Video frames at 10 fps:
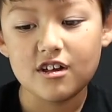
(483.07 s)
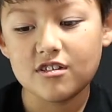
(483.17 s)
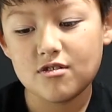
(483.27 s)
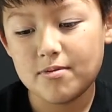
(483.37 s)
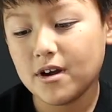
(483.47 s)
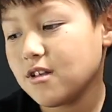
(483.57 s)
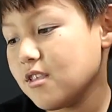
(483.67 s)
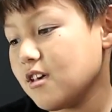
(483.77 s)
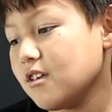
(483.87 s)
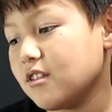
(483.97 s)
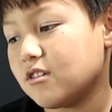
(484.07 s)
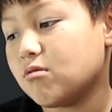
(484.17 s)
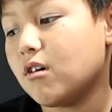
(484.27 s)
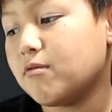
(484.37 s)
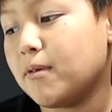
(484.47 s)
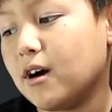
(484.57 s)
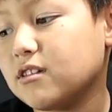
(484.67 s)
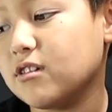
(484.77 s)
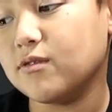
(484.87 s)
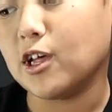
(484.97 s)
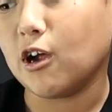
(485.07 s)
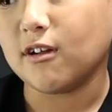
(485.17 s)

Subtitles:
So apparently the 12 box over there,